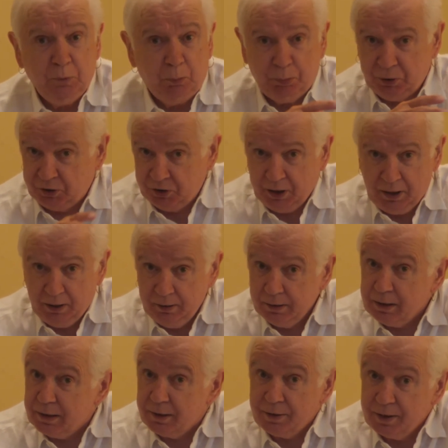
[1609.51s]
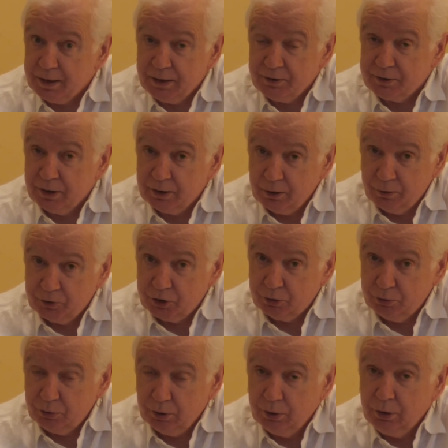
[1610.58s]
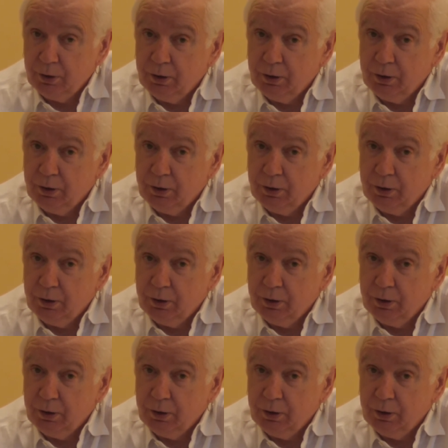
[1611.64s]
particularly the things they're going to